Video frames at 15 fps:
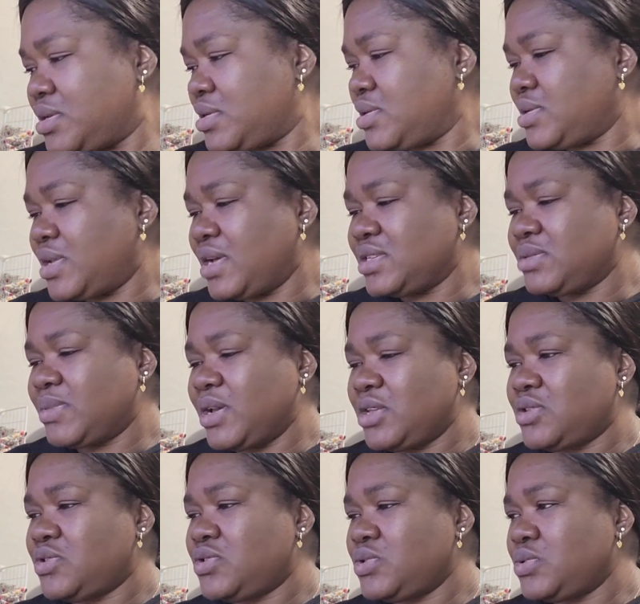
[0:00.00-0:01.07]
So that's my
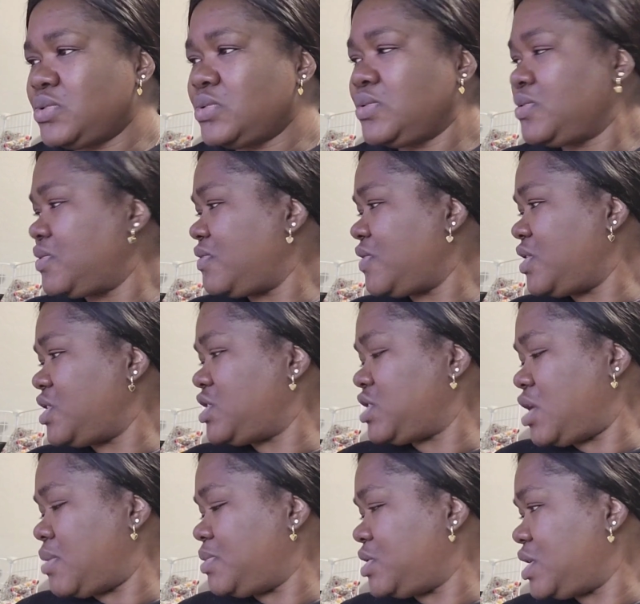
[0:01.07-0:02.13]
two finished
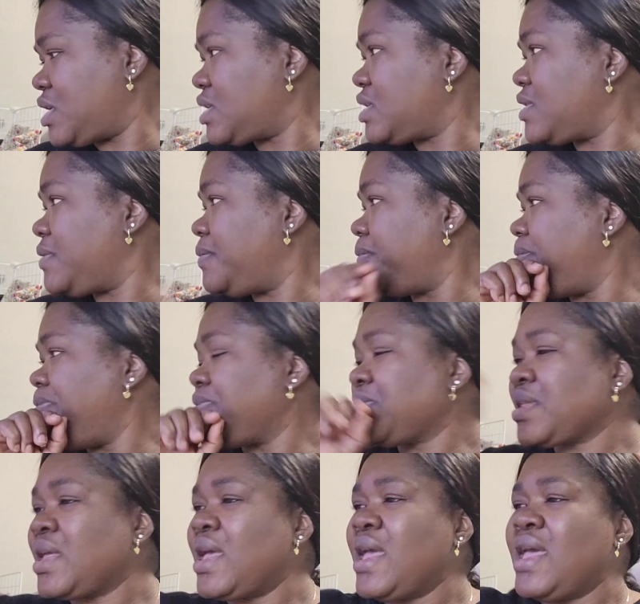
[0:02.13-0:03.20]
object.
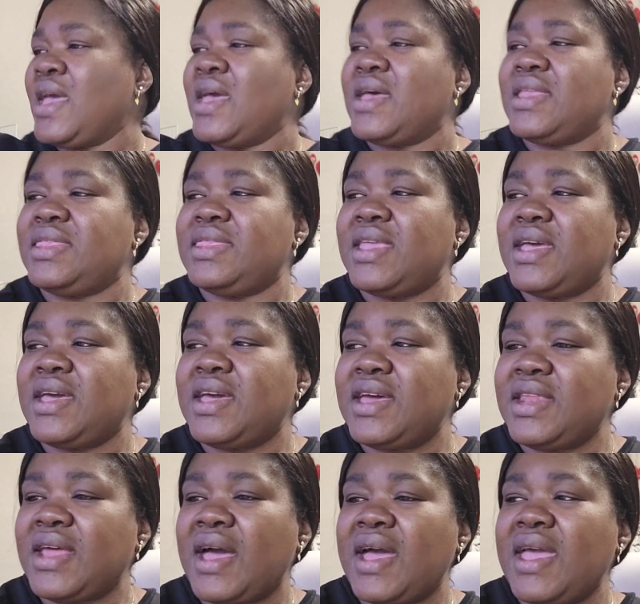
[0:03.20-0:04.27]

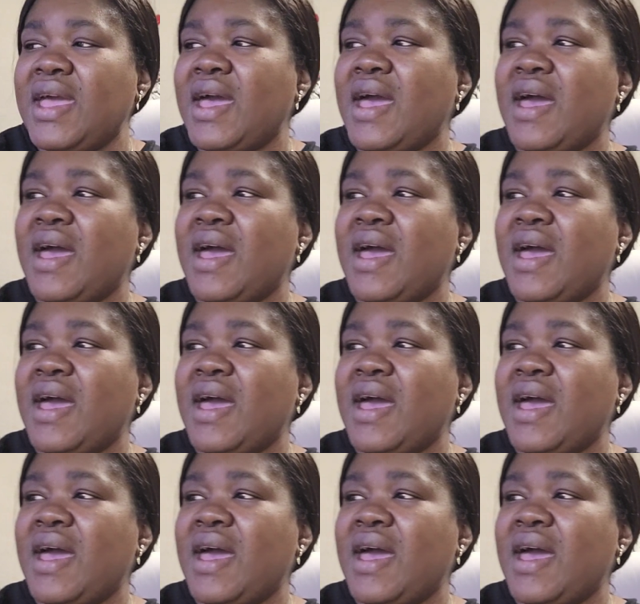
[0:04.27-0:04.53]
Then I